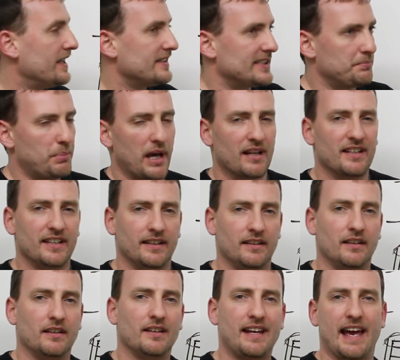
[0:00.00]

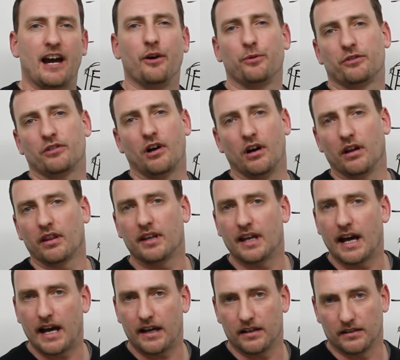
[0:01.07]
Spelling counts on the
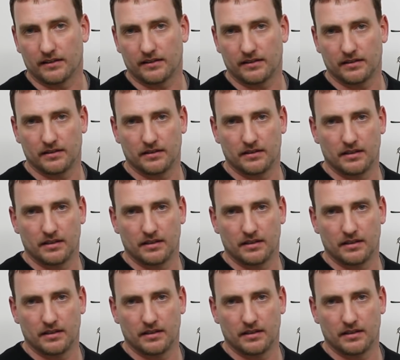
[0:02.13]
IELTS.